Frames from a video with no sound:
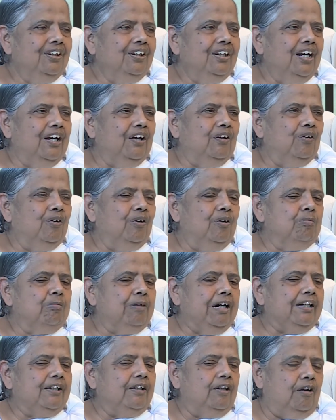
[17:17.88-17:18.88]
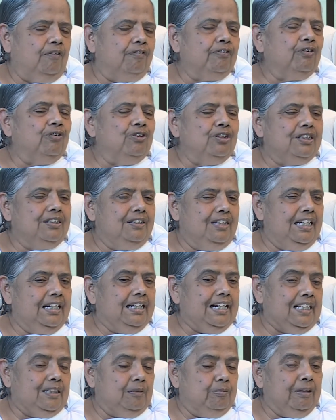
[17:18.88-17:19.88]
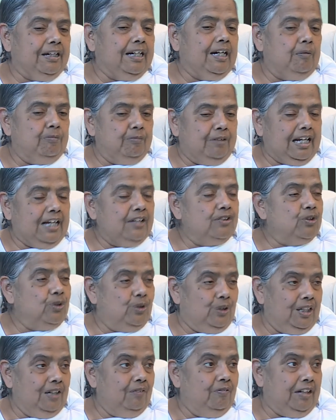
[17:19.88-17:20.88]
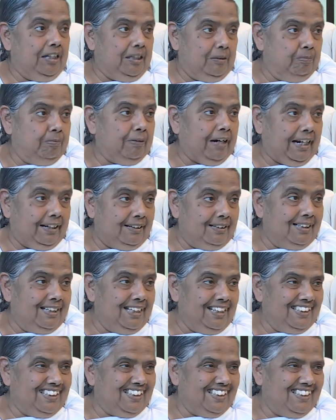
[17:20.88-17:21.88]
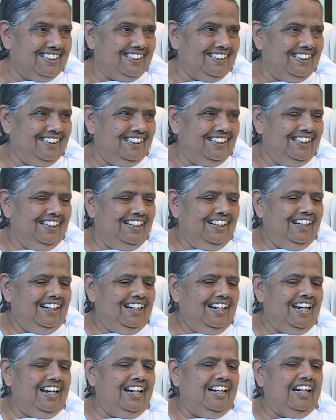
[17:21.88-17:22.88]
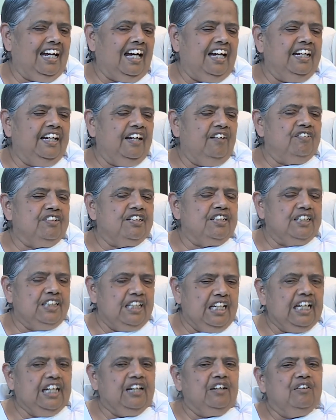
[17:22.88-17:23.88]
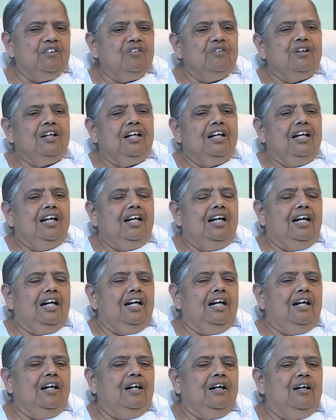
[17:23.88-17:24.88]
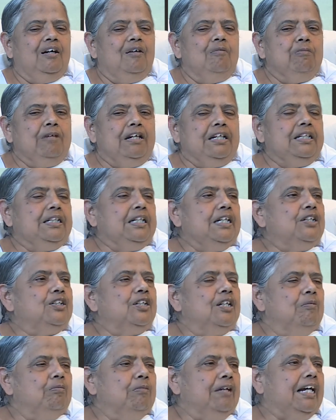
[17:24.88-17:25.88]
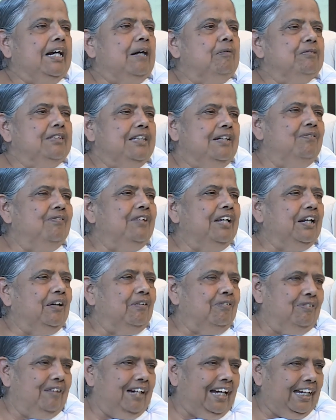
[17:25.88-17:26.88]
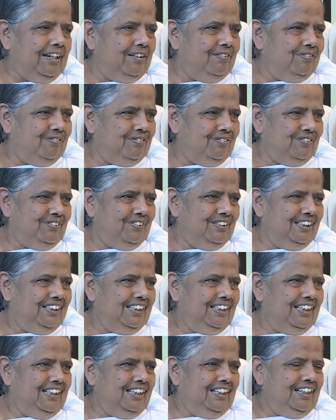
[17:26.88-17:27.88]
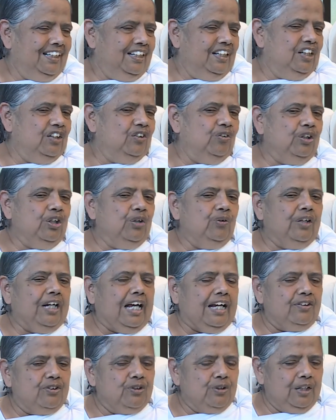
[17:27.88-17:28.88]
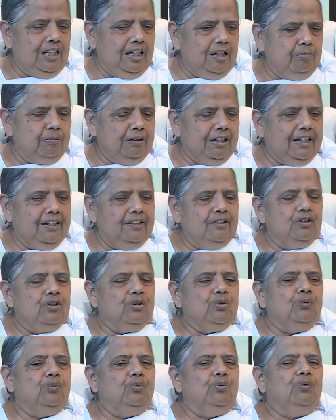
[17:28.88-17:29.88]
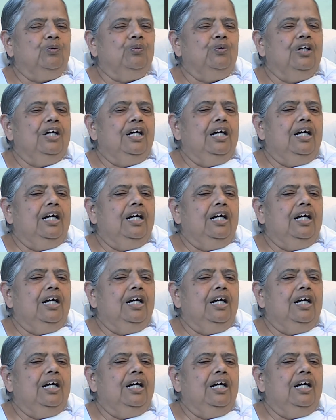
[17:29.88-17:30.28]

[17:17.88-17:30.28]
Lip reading: but of course it has become natural with practice. And I have seen meditation becomes a way of life. You naturally begin to